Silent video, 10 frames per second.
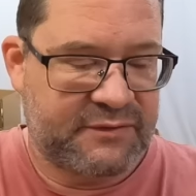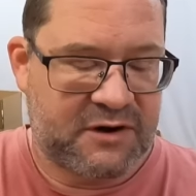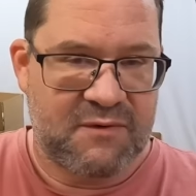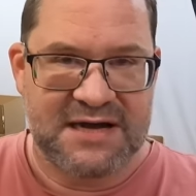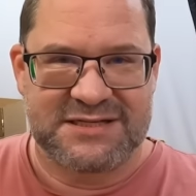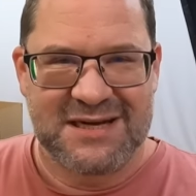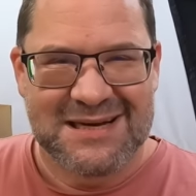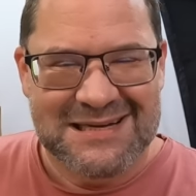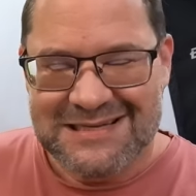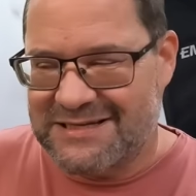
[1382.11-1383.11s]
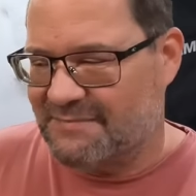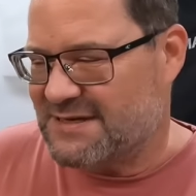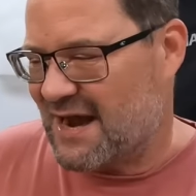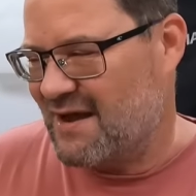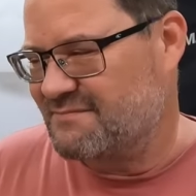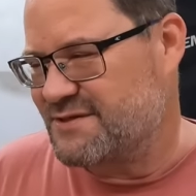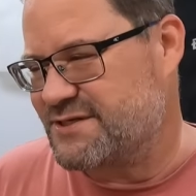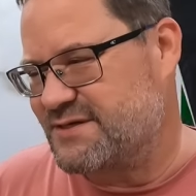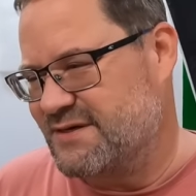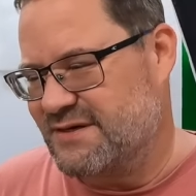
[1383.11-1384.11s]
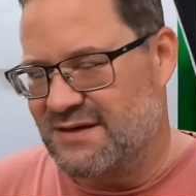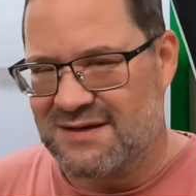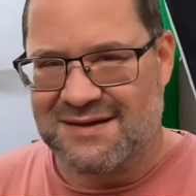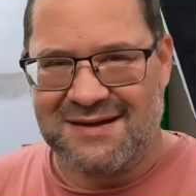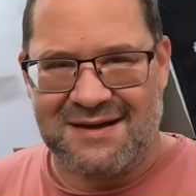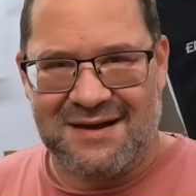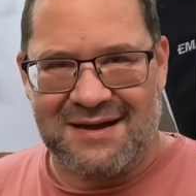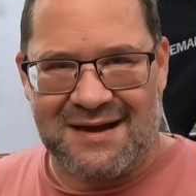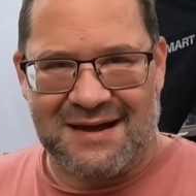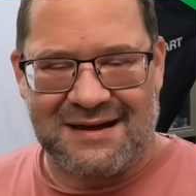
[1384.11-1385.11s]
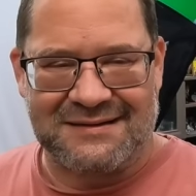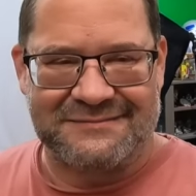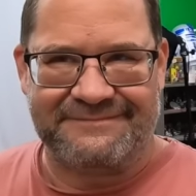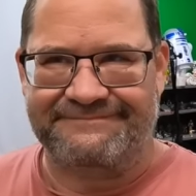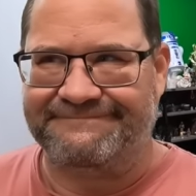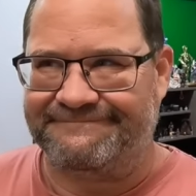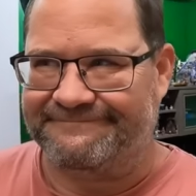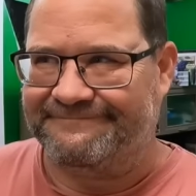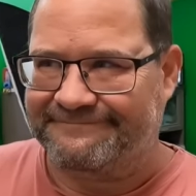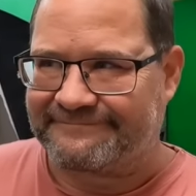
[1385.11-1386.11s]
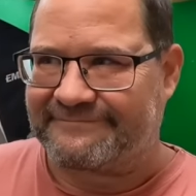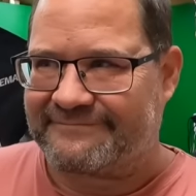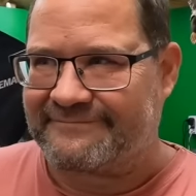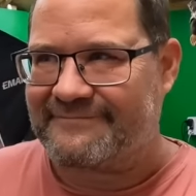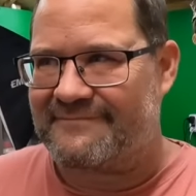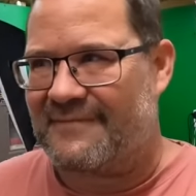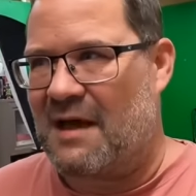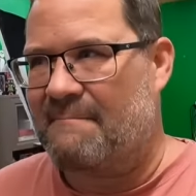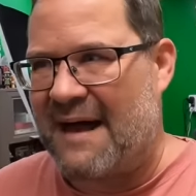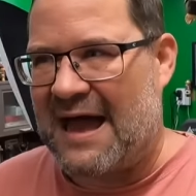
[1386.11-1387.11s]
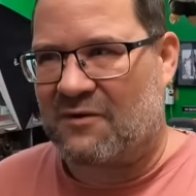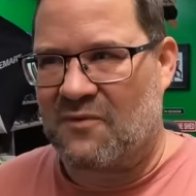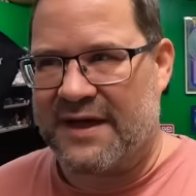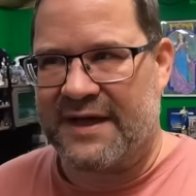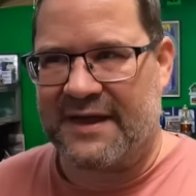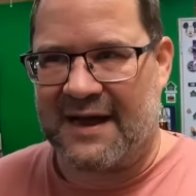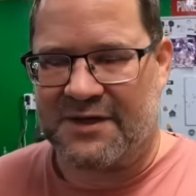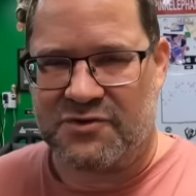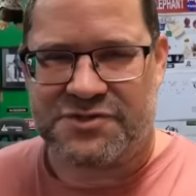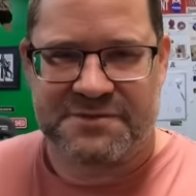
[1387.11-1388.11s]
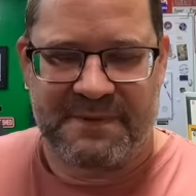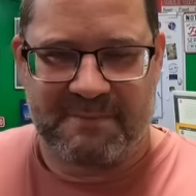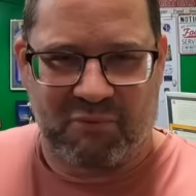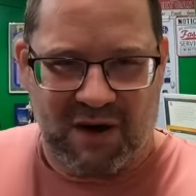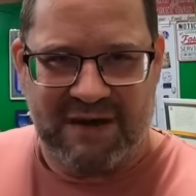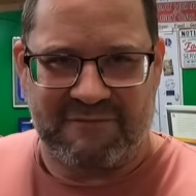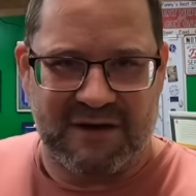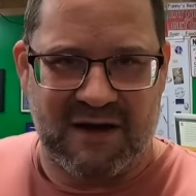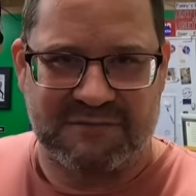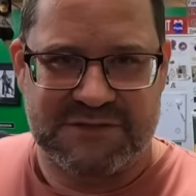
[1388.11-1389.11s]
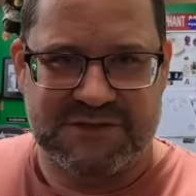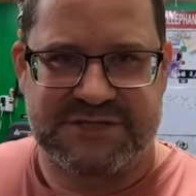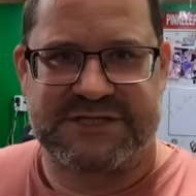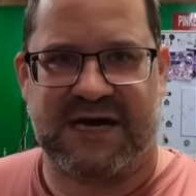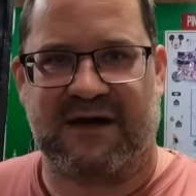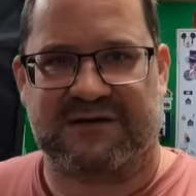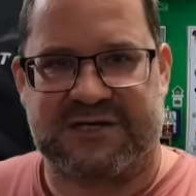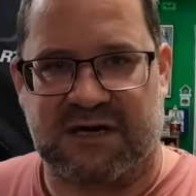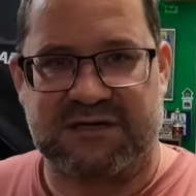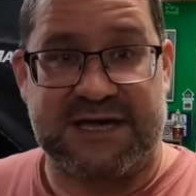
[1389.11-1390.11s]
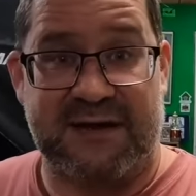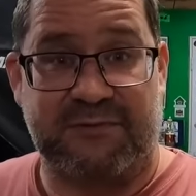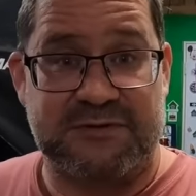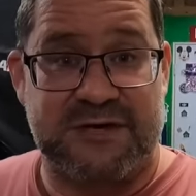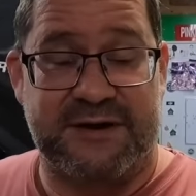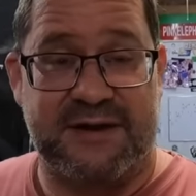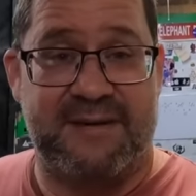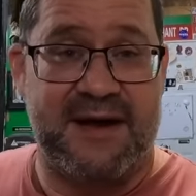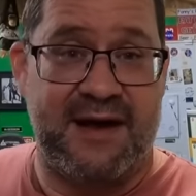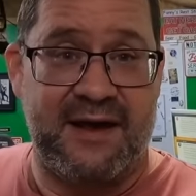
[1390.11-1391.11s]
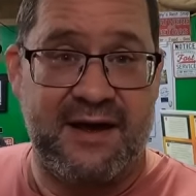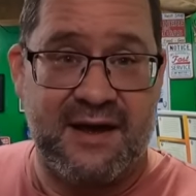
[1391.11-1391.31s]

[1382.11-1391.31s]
requests? Sometimes, um, back when I used to be brave enough to sell turntables on eBay,